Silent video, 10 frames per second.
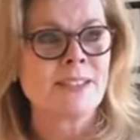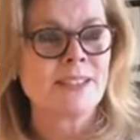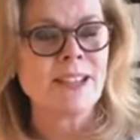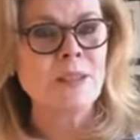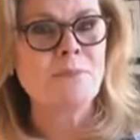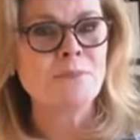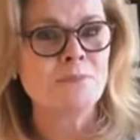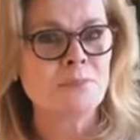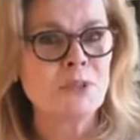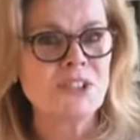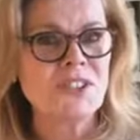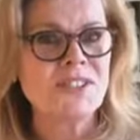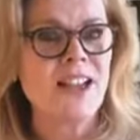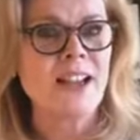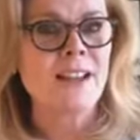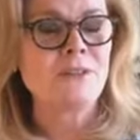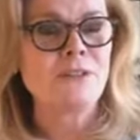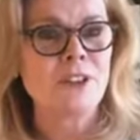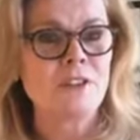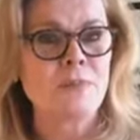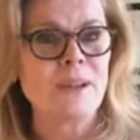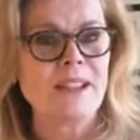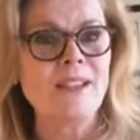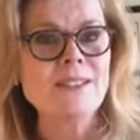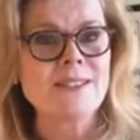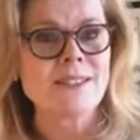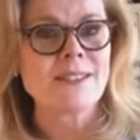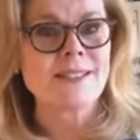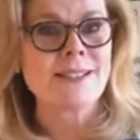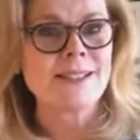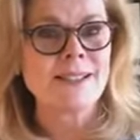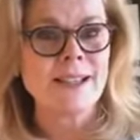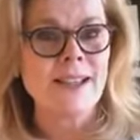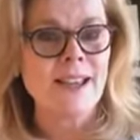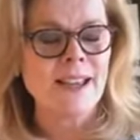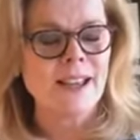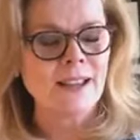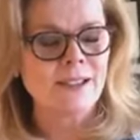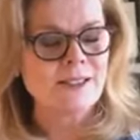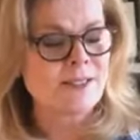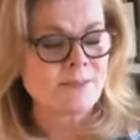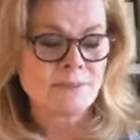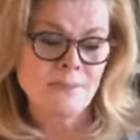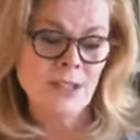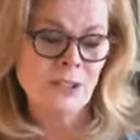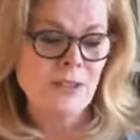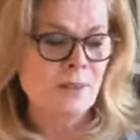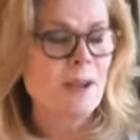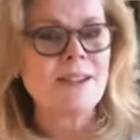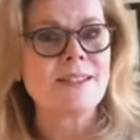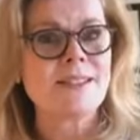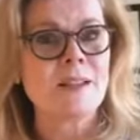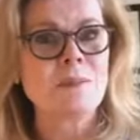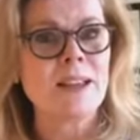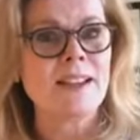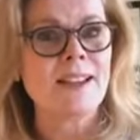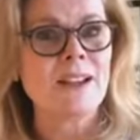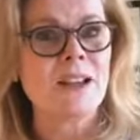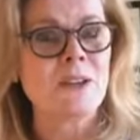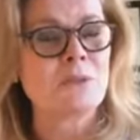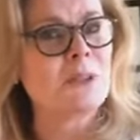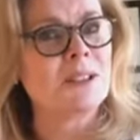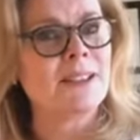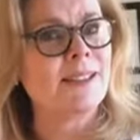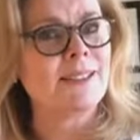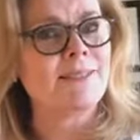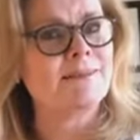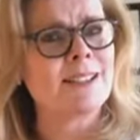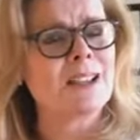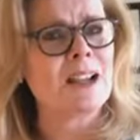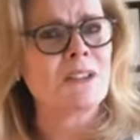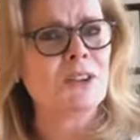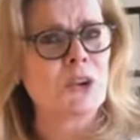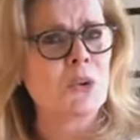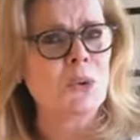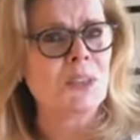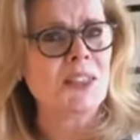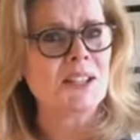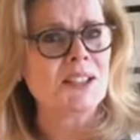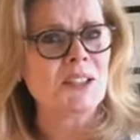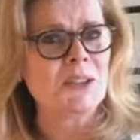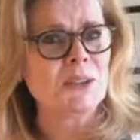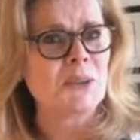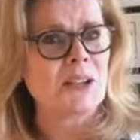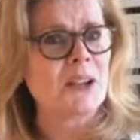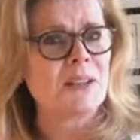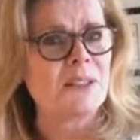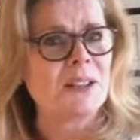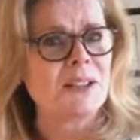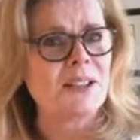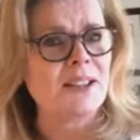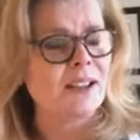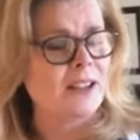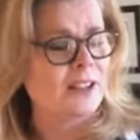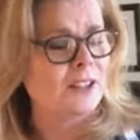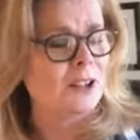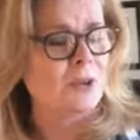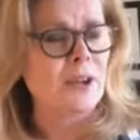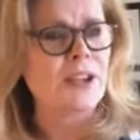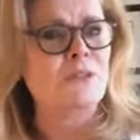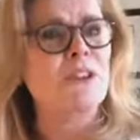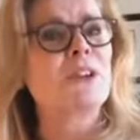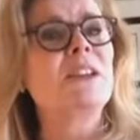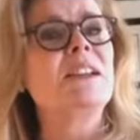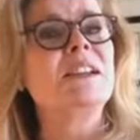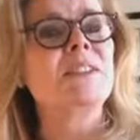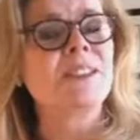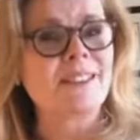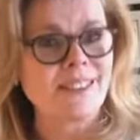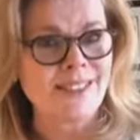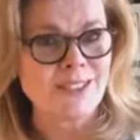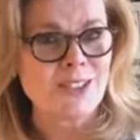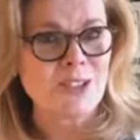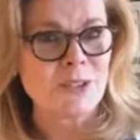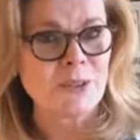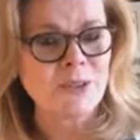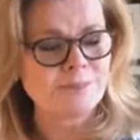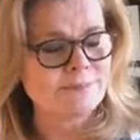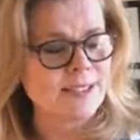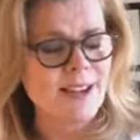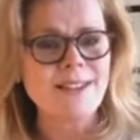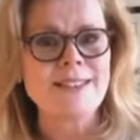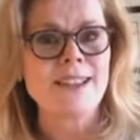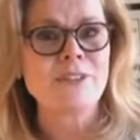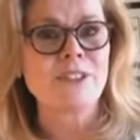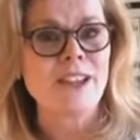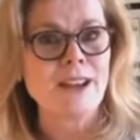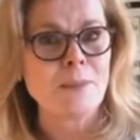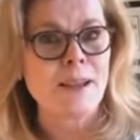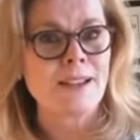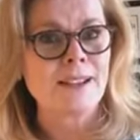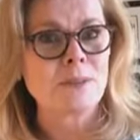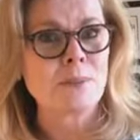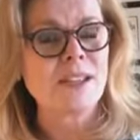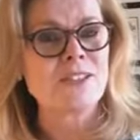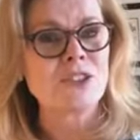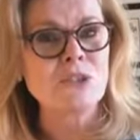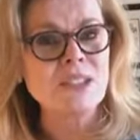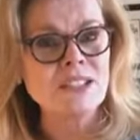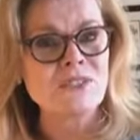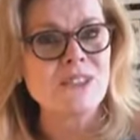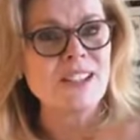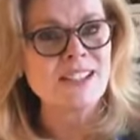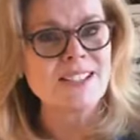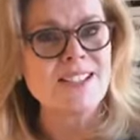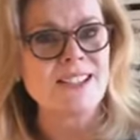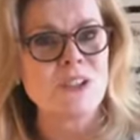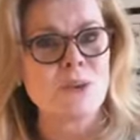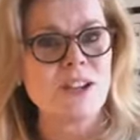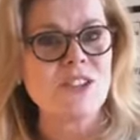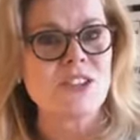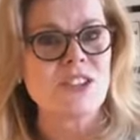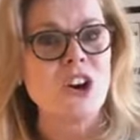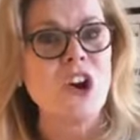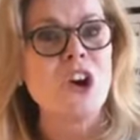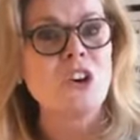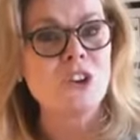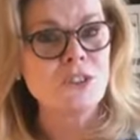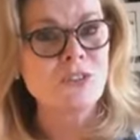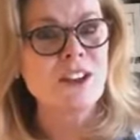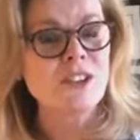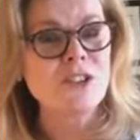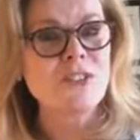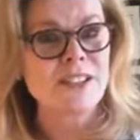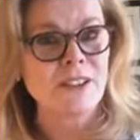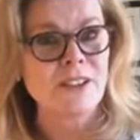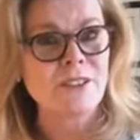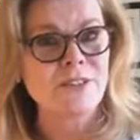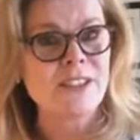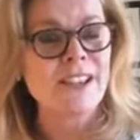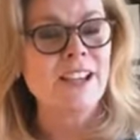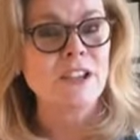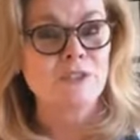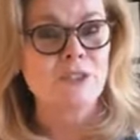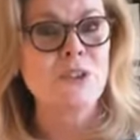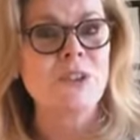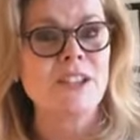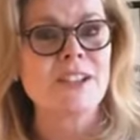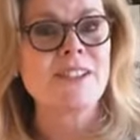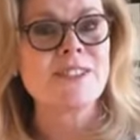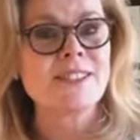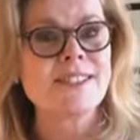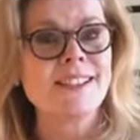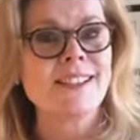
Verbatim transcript: they get pushed aside for everybody else's. And, you know, that might seem like a, a really kind of a cool thing to do and kind of a, you know, a very giving thing to do. And I say forget about it because you need to fit into the equation. You're going to find yourself in a few years